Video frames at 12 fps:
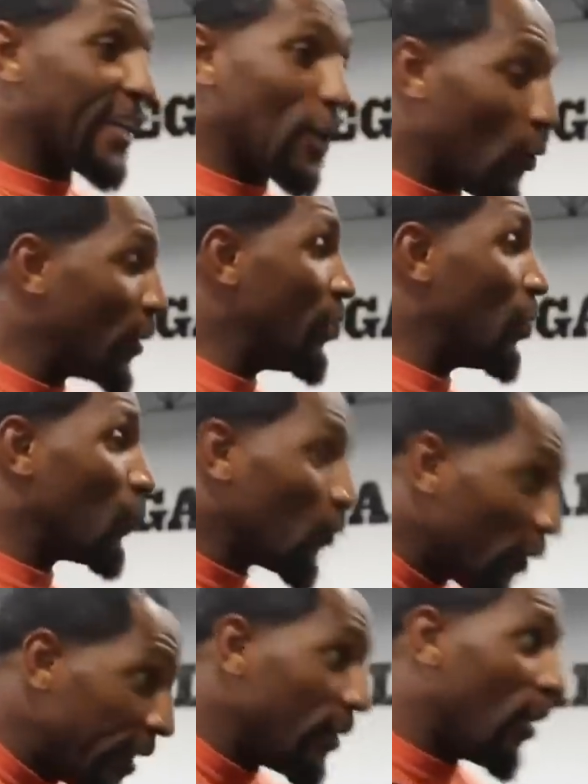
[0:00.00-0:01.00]
had to go in the
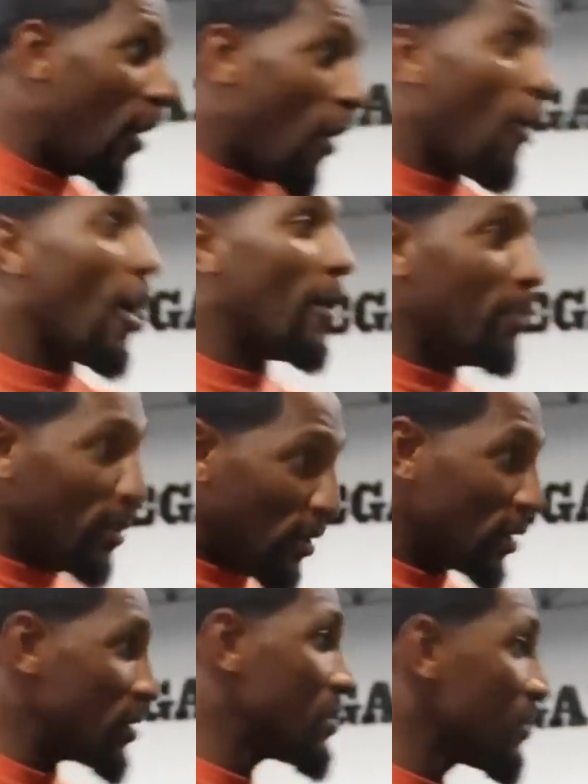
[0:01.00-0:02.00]
real hard
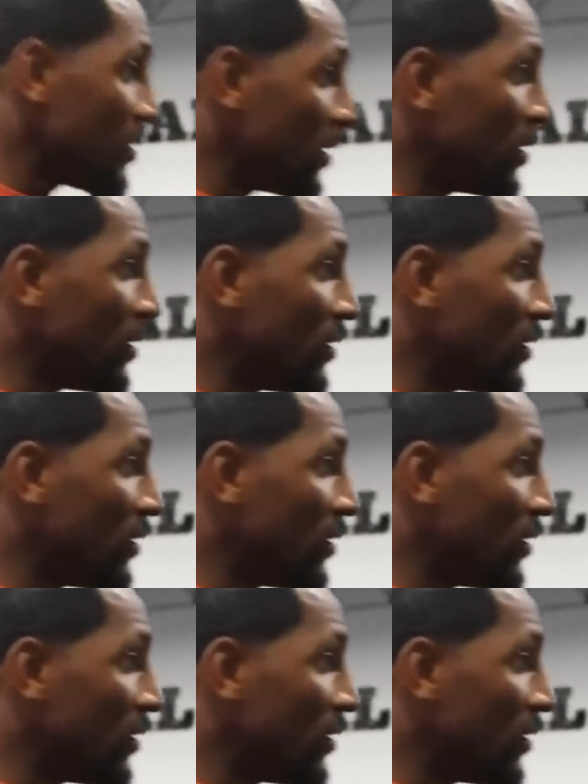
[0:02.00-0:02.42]
books.